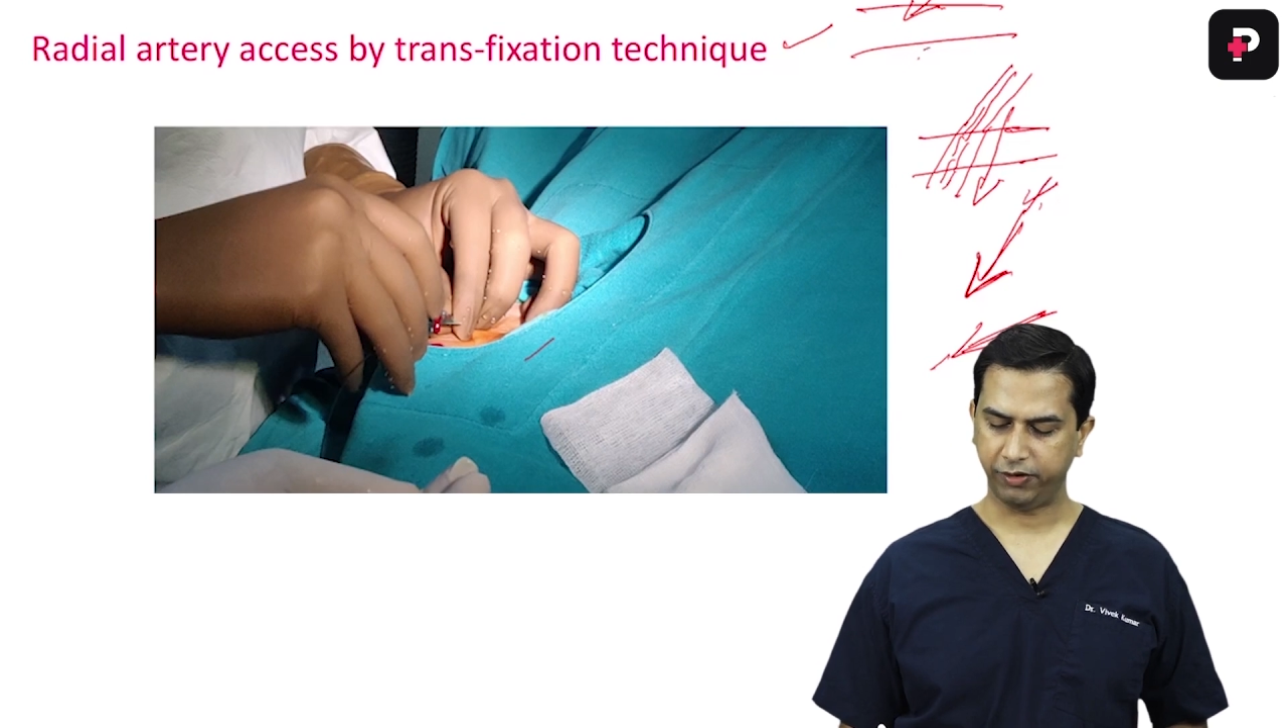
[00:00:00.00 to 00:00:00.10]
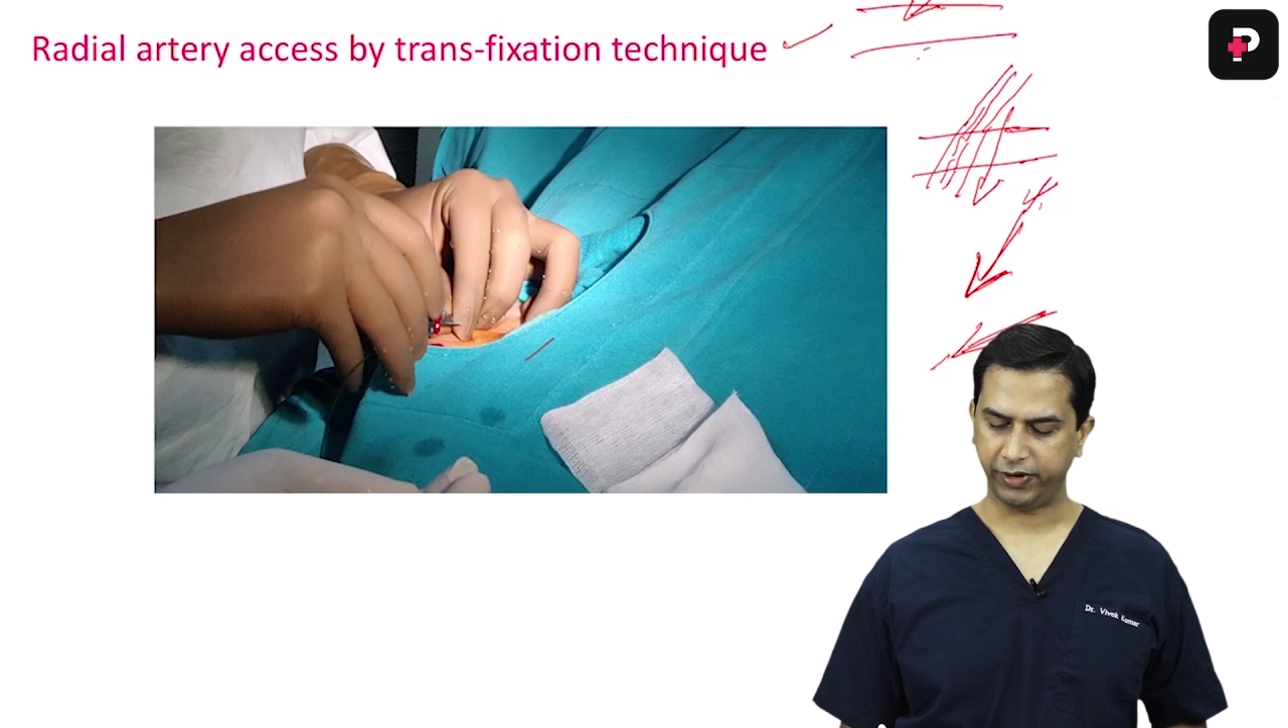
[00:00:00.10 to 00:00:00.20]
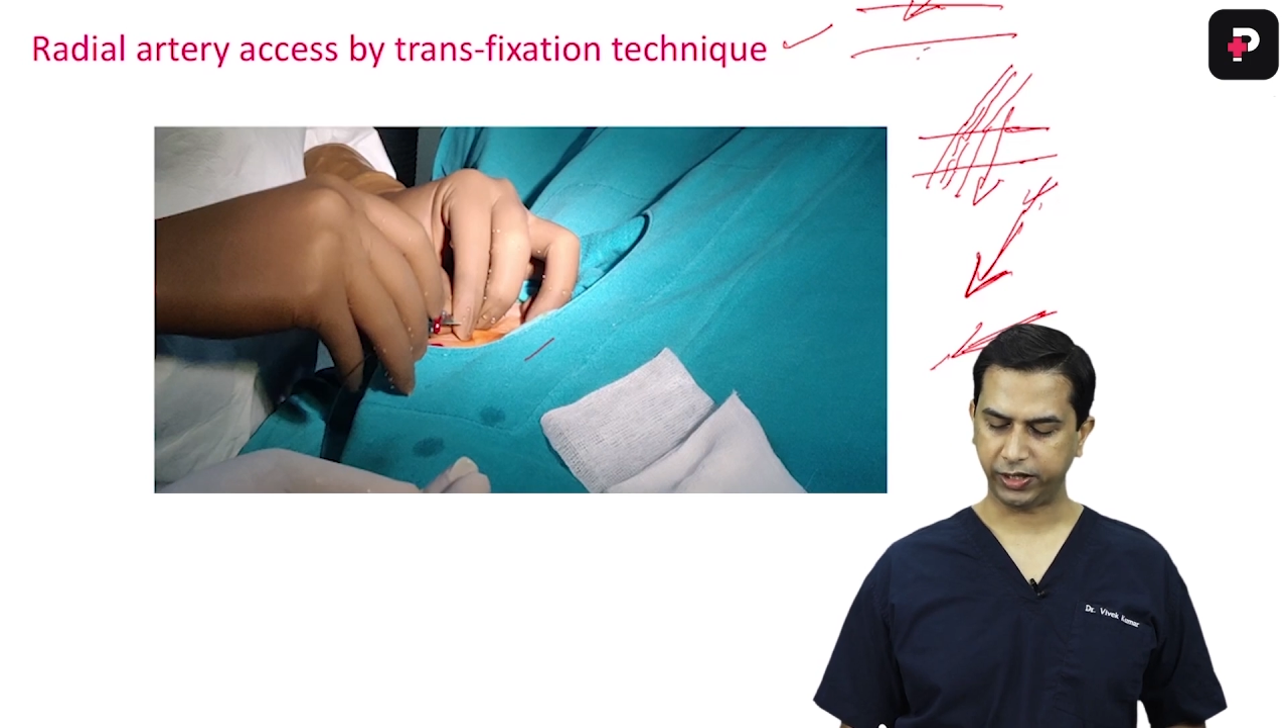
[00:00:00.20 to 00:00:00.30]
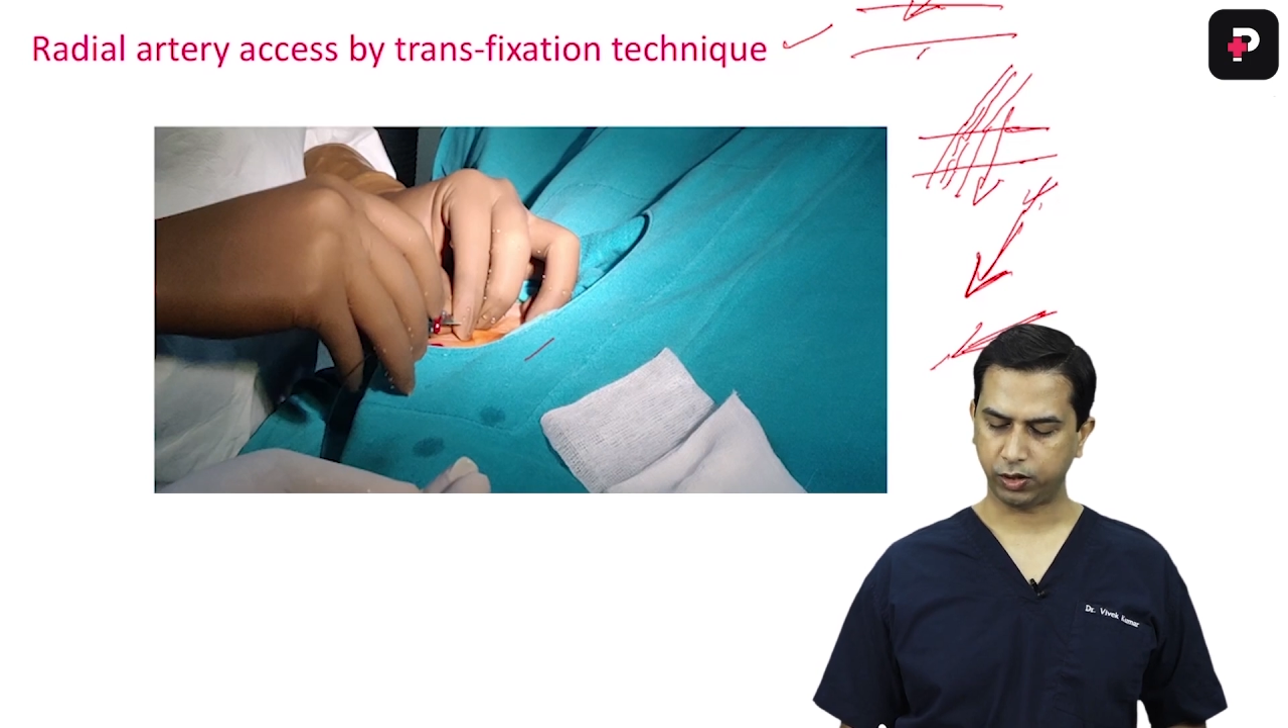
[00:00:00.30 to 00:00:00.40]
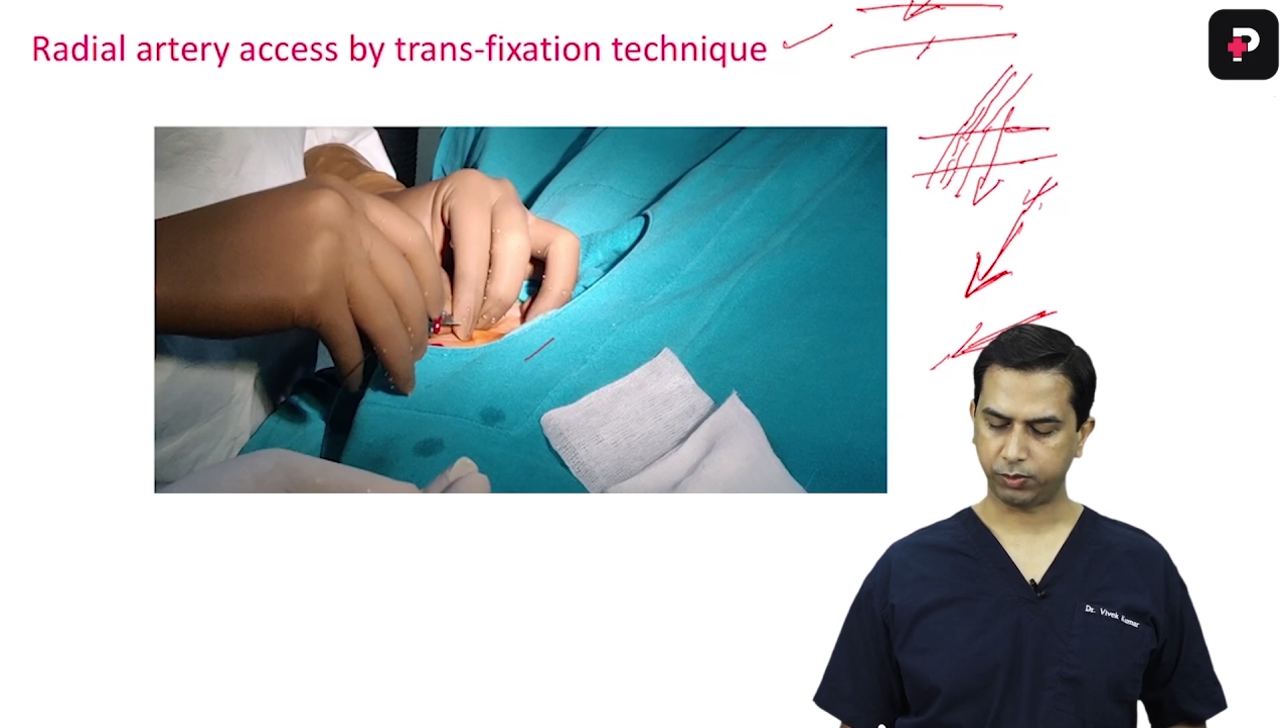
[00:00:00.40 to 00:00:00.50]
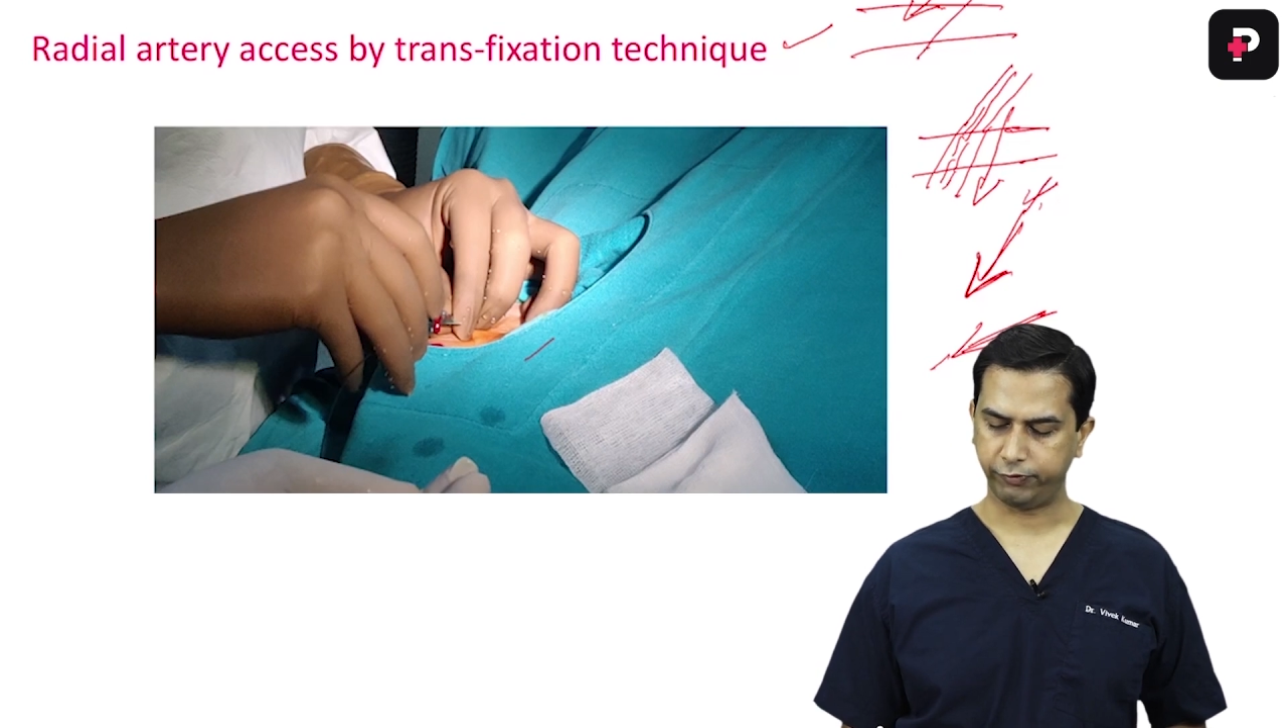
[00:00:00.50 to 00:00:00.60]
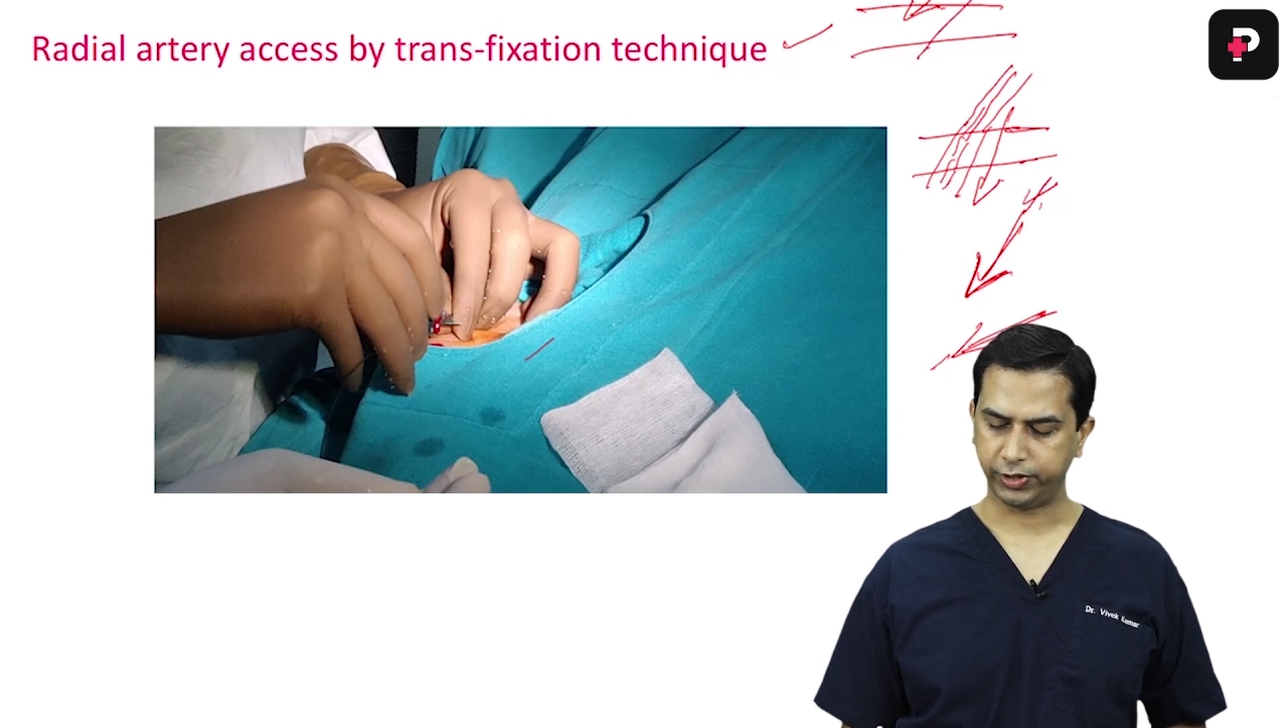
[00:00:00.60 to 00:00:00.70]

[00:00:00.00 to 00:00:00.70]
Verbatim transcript: when you're